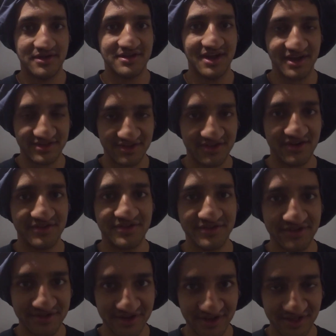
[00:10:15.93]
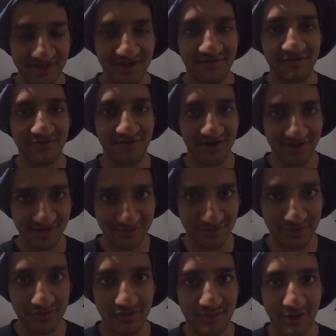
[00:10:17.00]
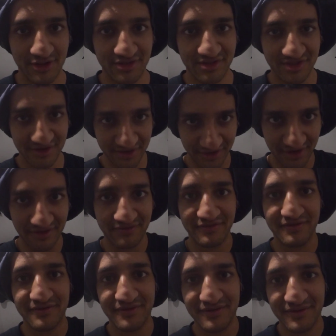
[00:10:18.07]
Yet another day saved thanks to Underwear Man signing off.